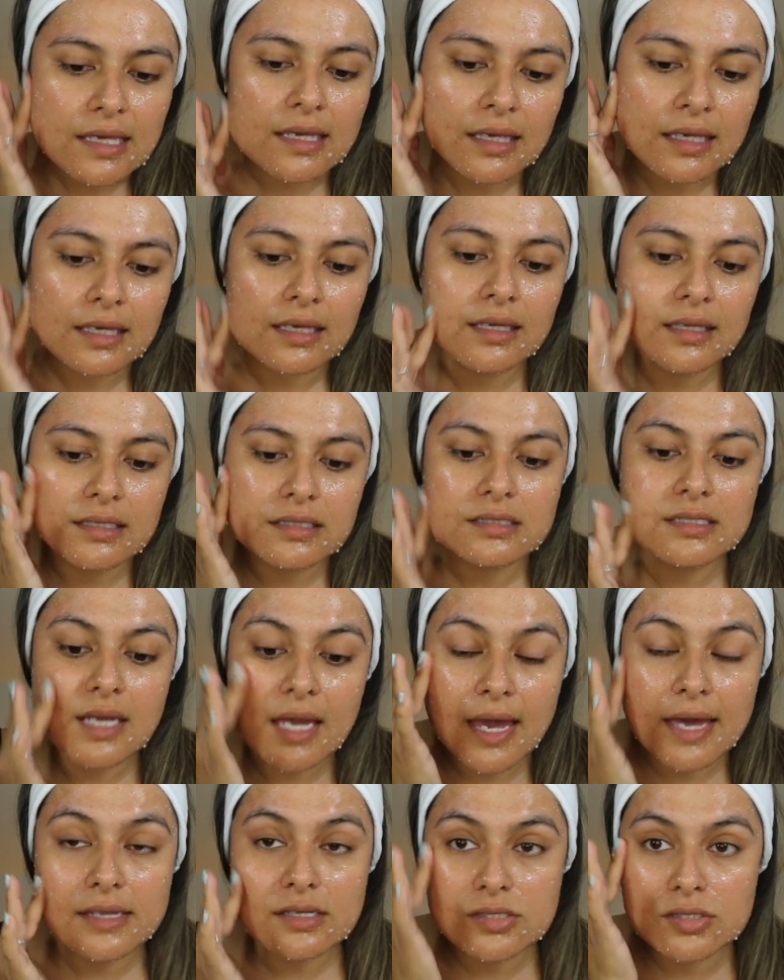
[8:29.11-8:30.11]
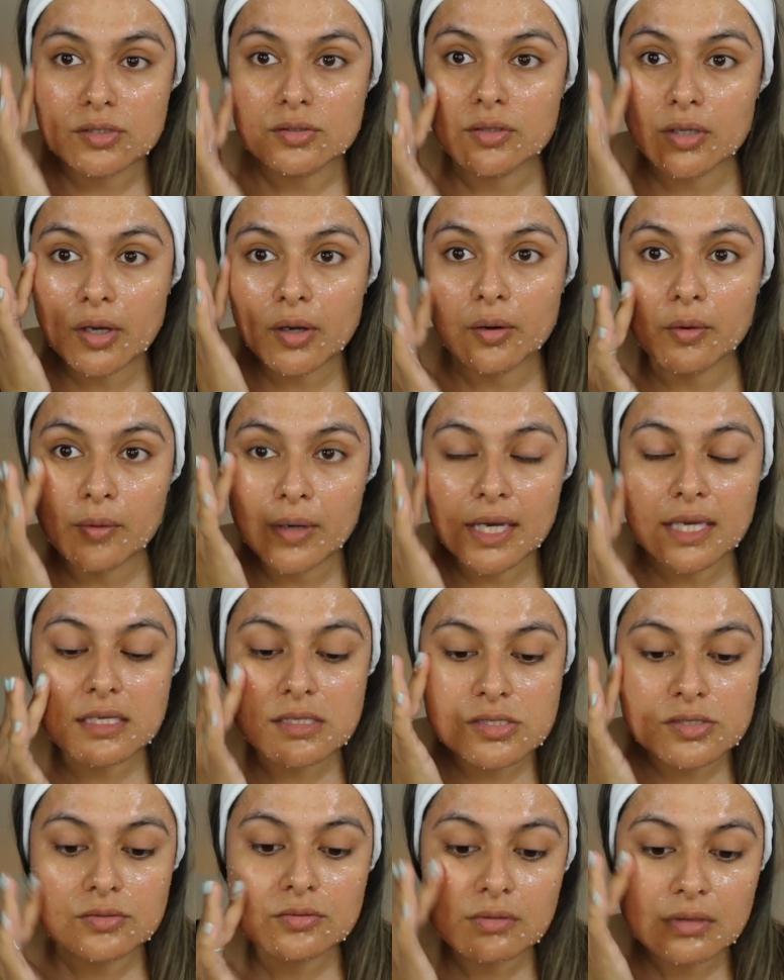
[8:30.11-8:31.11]
And as you know,
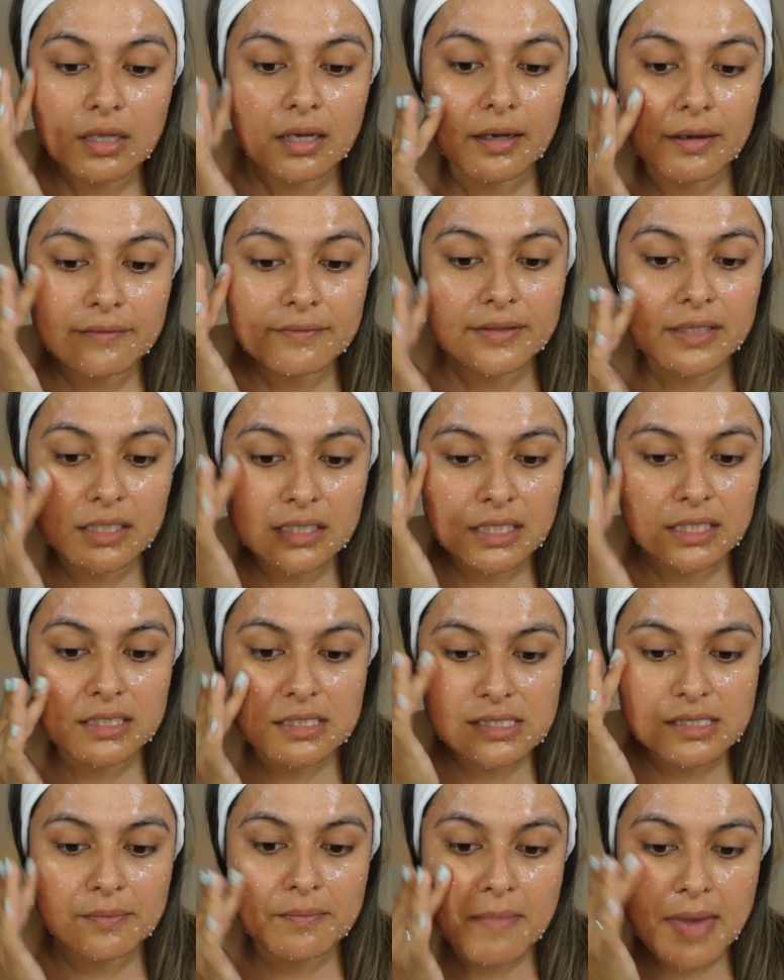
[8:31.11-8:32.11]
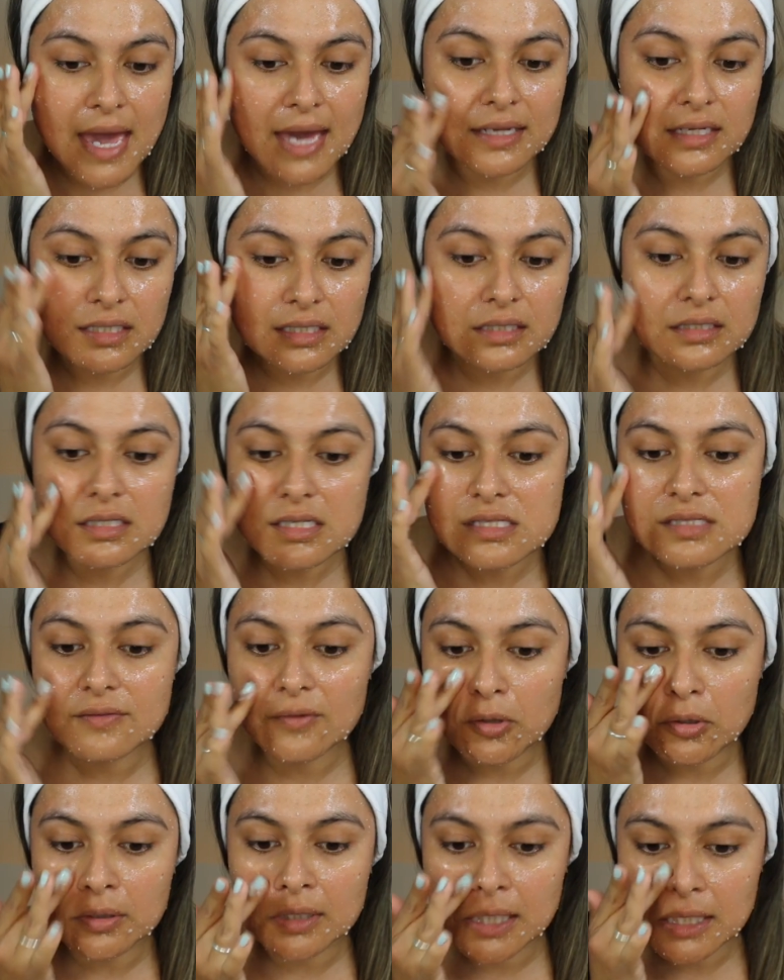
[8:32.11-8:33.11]
I do love an enzymatic
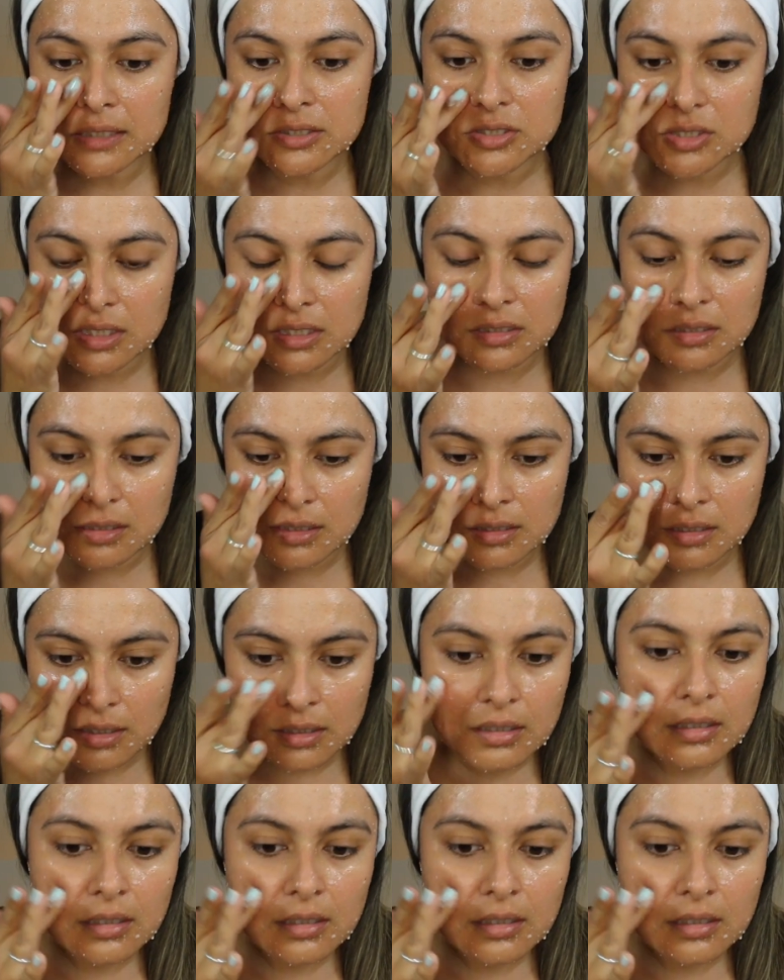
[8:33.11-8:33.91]
exfoliation,